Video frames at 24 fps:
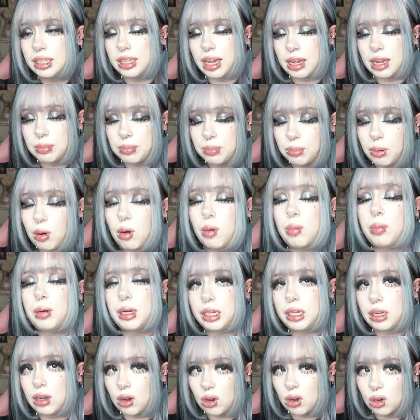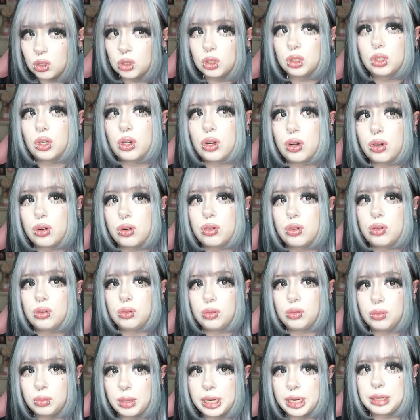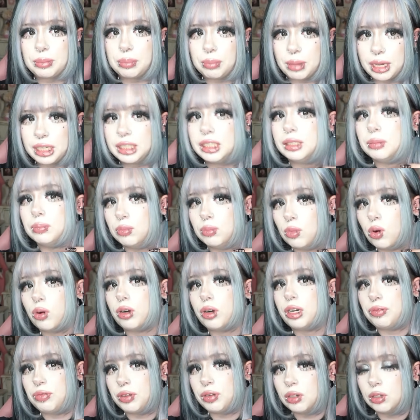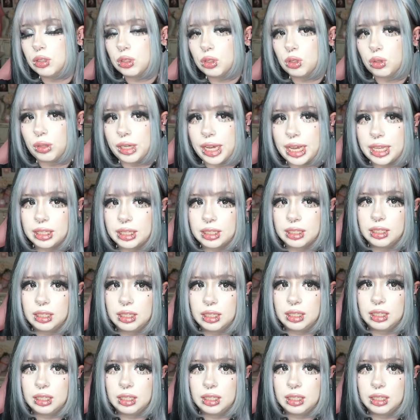that probably also like makes it more difficult to get